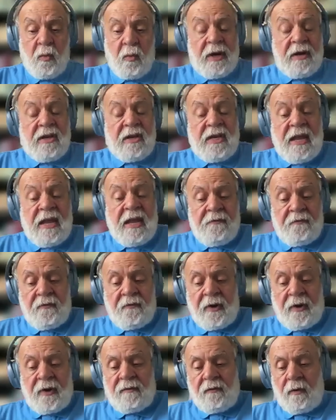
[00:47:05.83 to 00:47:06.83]
were
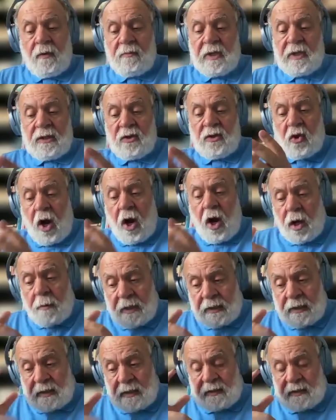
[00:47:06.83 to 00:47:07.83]
different from the
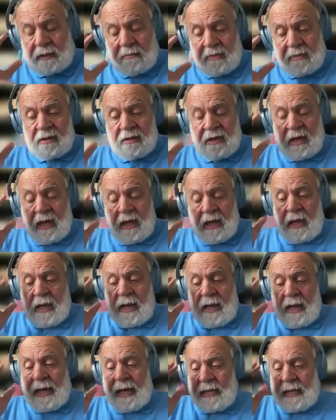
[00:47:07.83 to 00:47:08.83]
dogmatism
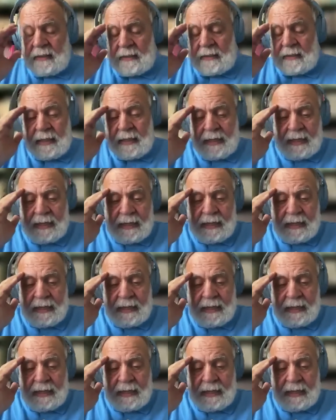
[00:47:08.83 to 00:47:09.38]
and